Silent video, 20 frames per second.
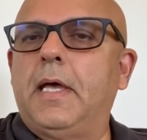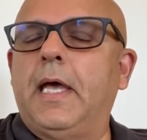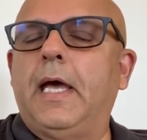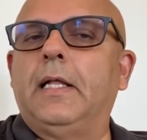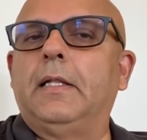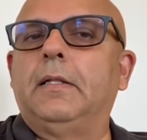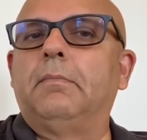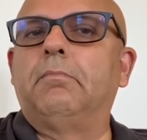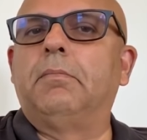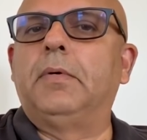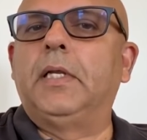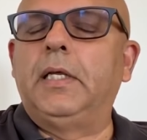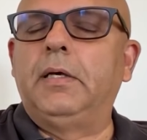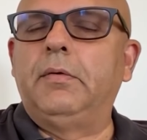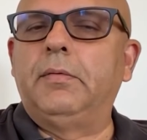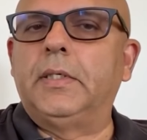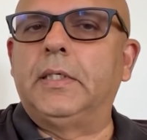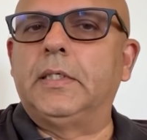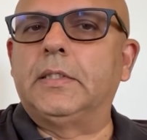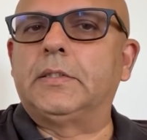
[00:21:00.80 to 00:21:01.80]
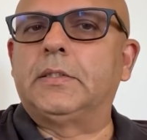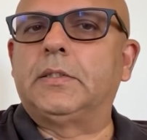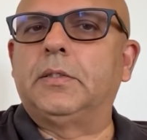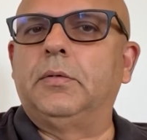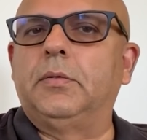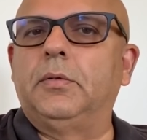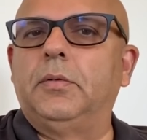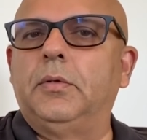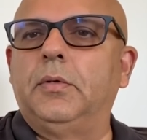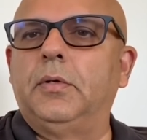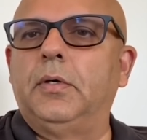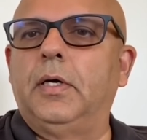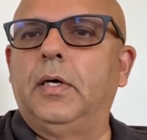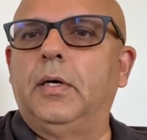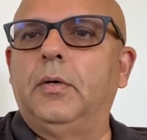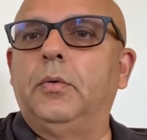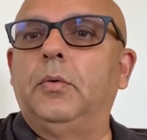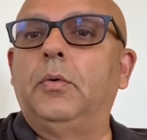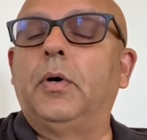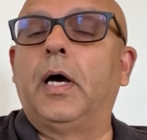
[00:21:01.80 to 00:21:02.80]
and believers
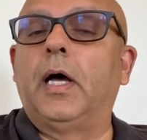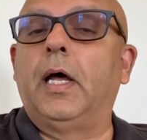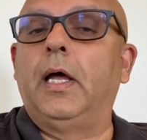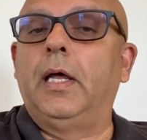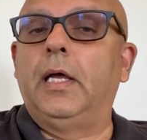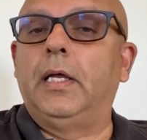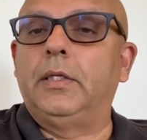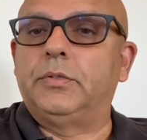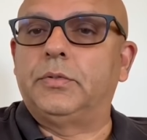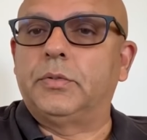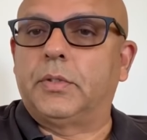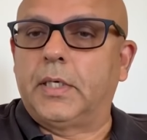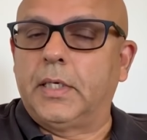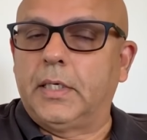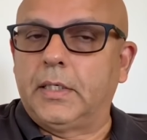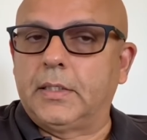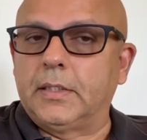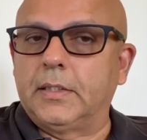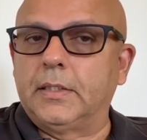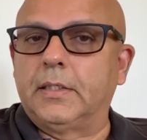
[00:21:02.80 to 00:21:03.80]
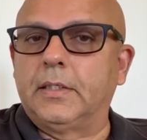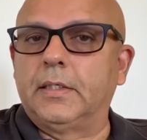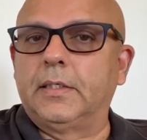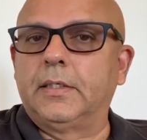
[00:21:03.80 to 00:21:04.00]
who are educated.